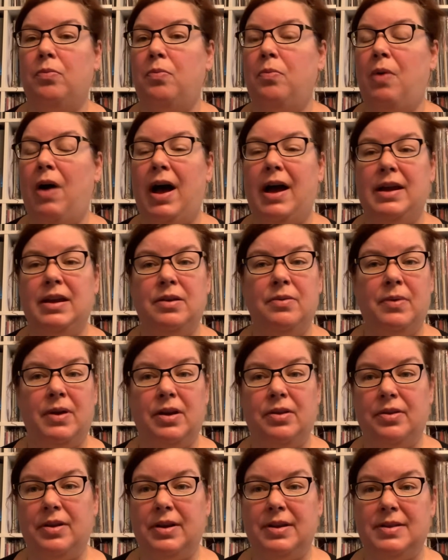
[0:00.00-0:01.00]
why you want
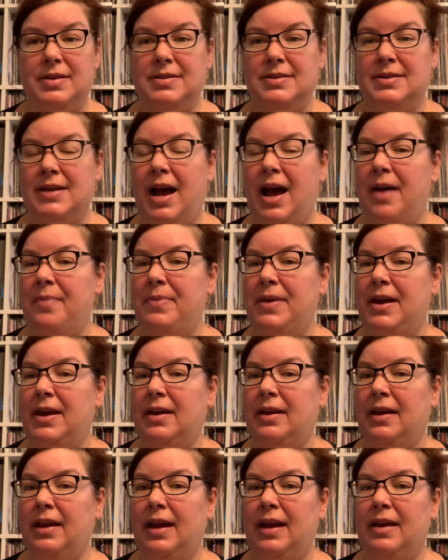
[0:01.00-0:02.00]
to look at this
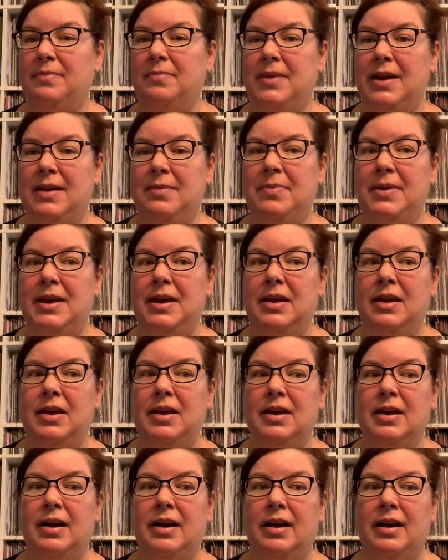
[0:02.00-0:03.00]
topic, and
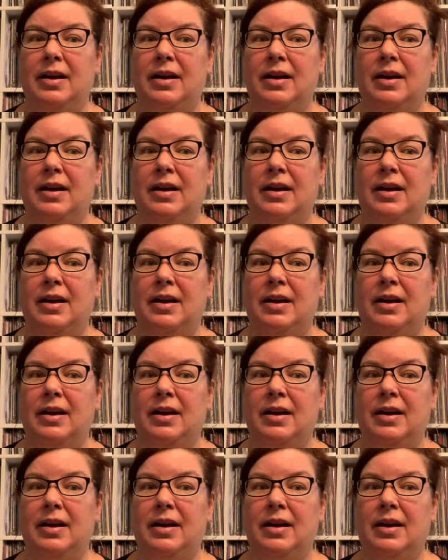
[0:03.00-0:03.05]
maybe